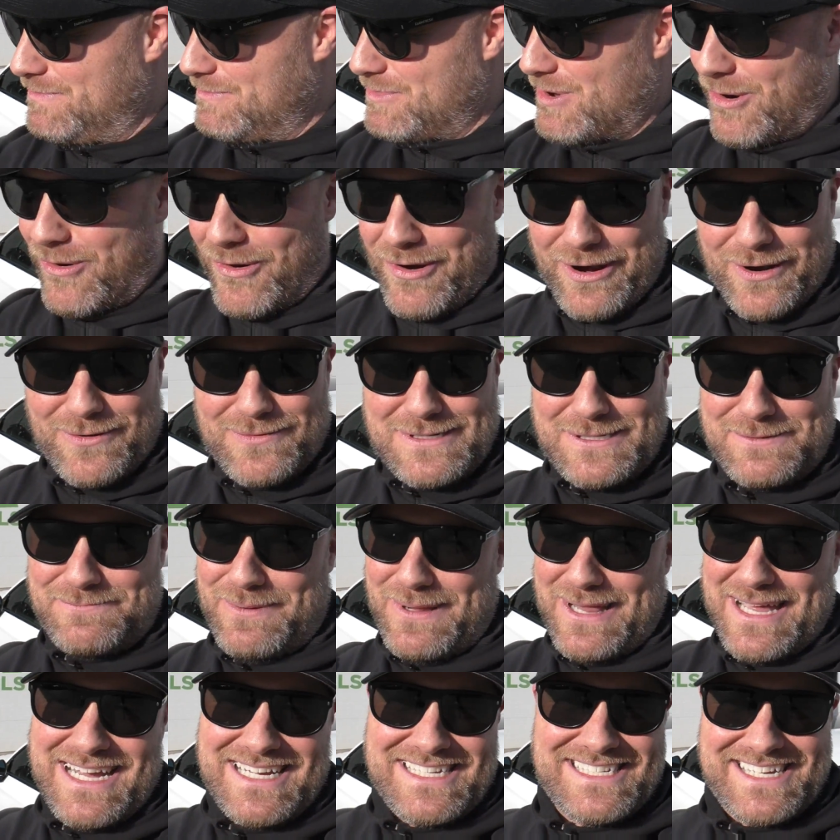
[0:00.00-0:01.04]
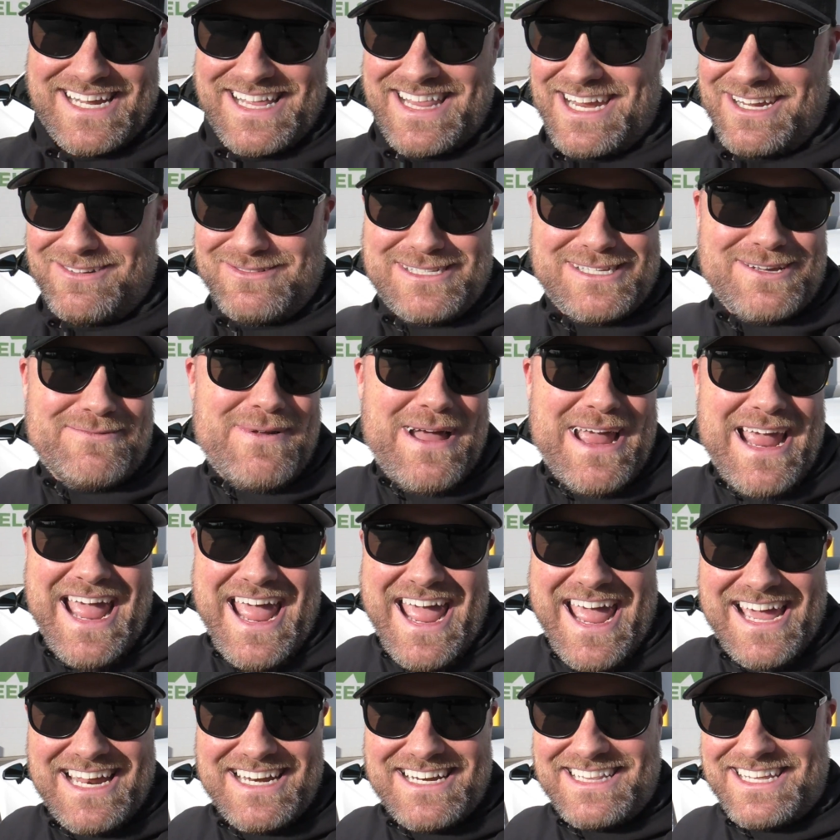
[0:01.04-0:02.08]
Order was placed, I think it was in my
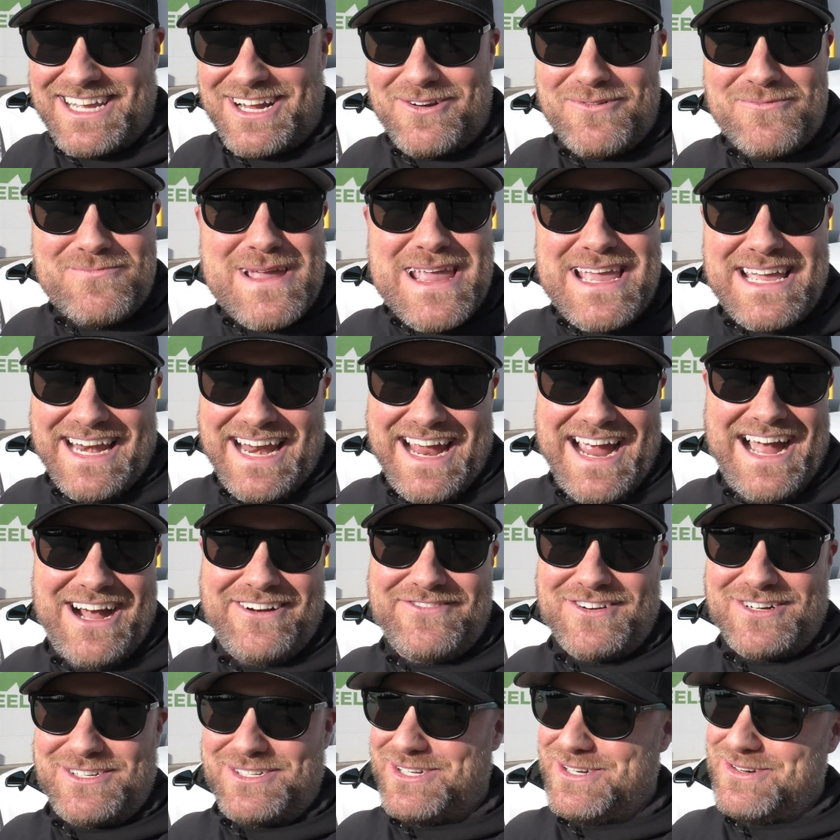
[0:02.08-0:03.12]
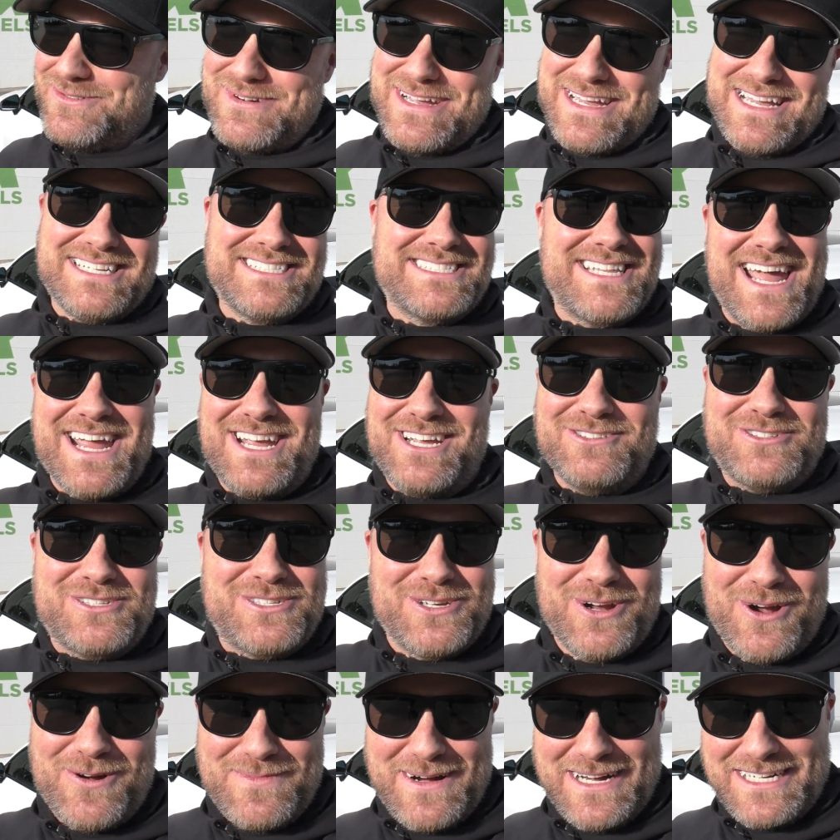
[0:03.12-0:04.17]
hand in like a week and a half or 2 weeks. Thank you
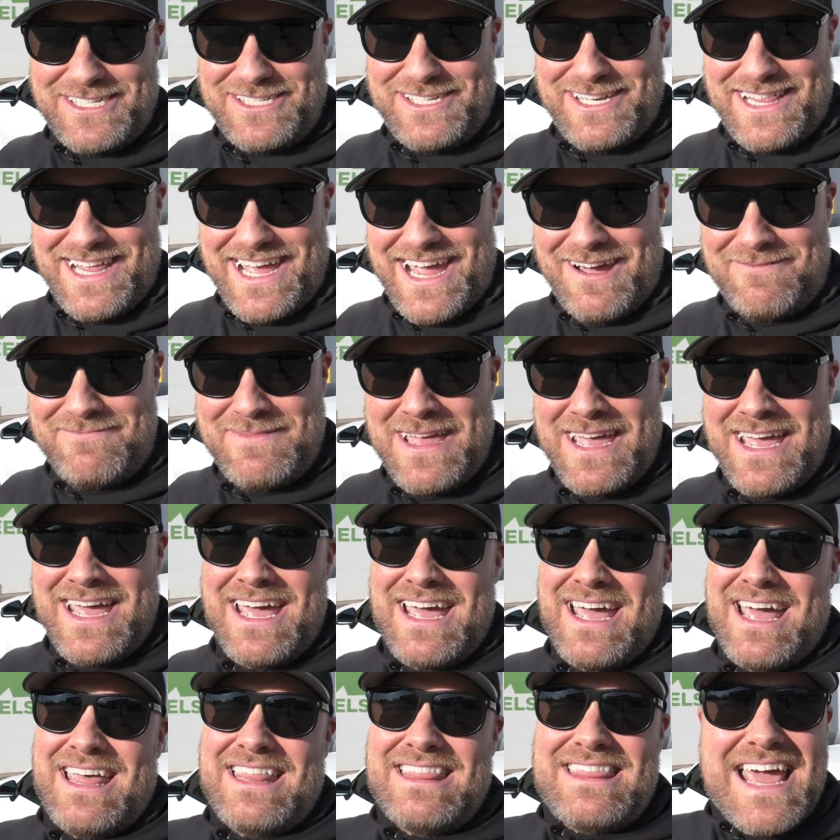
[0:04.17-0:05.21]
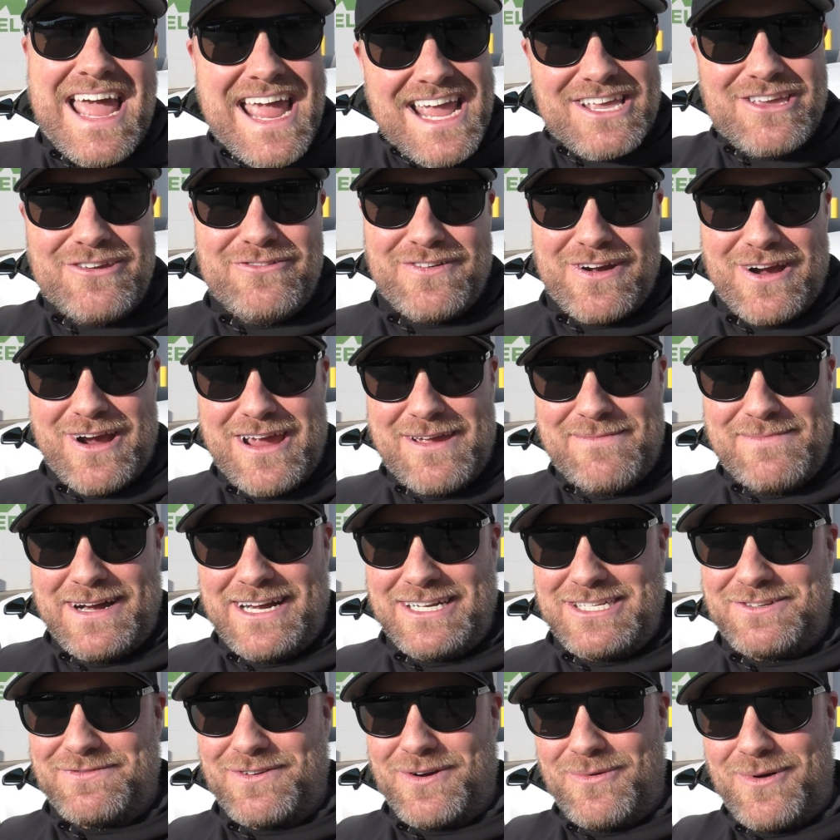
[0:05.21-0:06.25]
so much to them. Thank you very
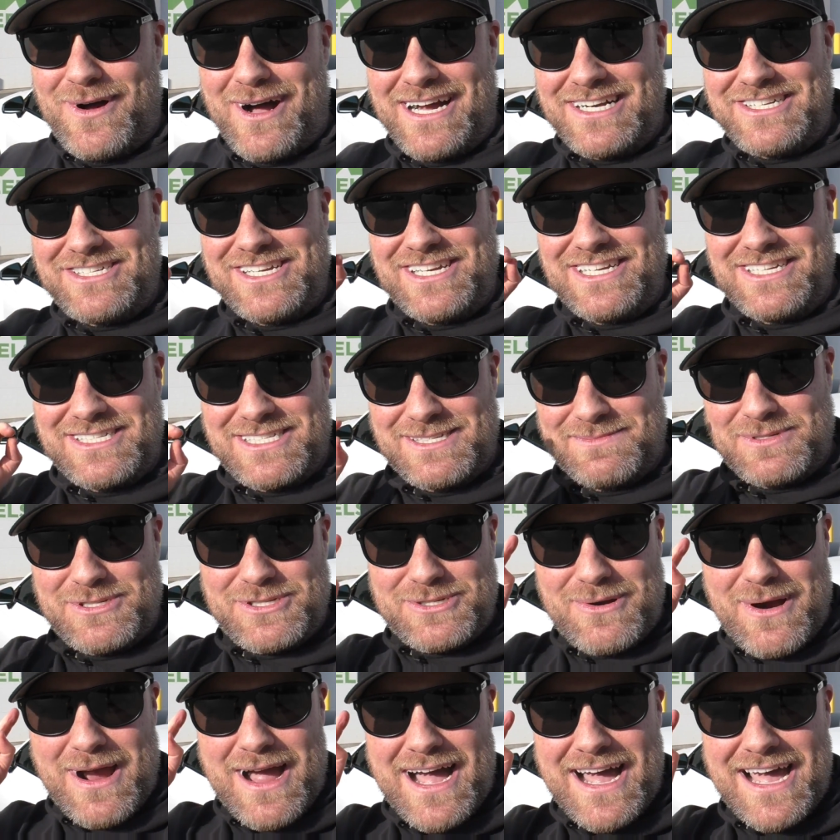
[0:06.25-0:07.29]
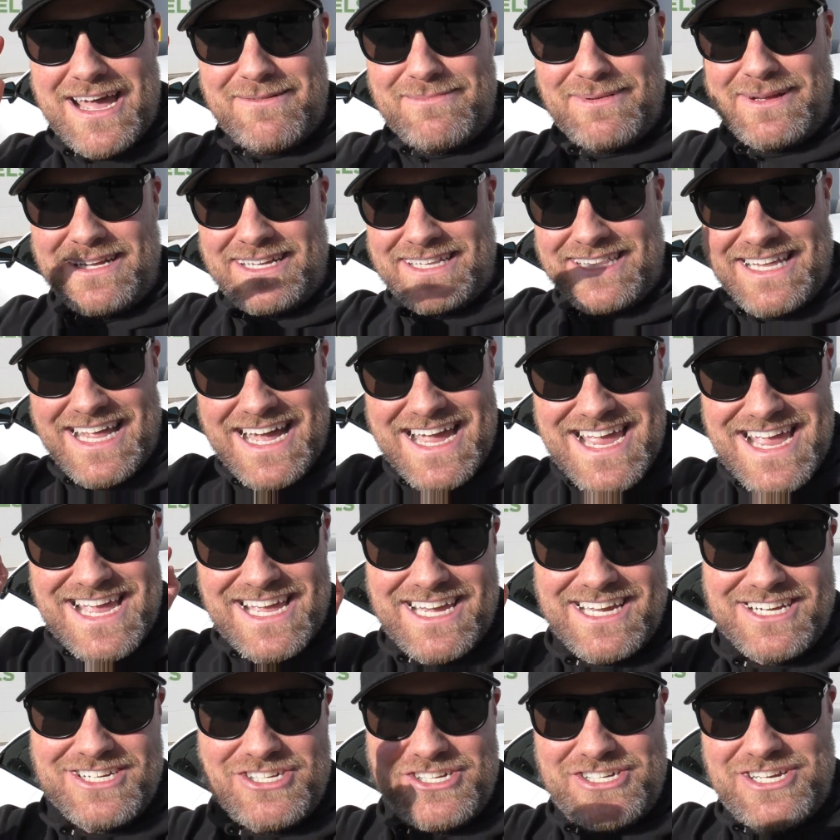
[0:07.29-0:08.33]
much for watching. Subscribe,
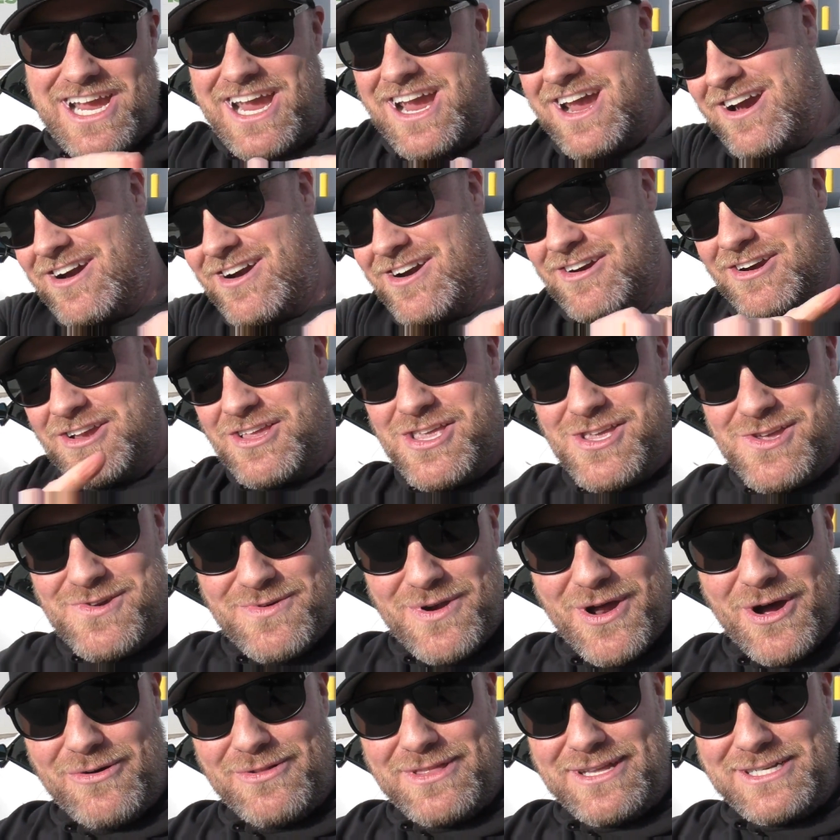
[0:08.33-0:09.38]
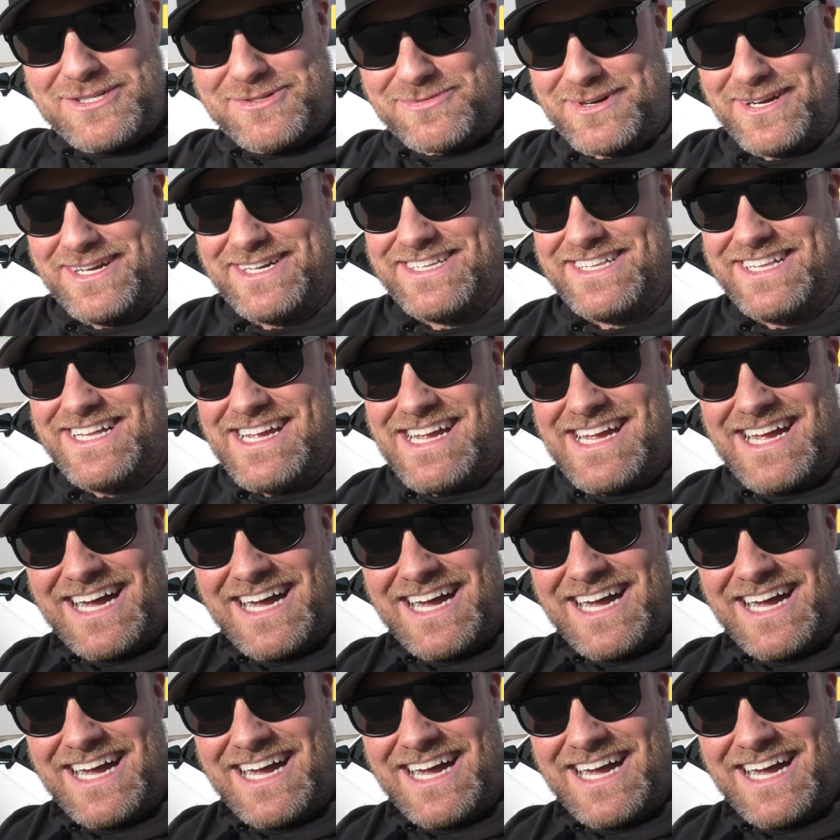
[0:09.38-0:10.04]
like, share, you know the drill.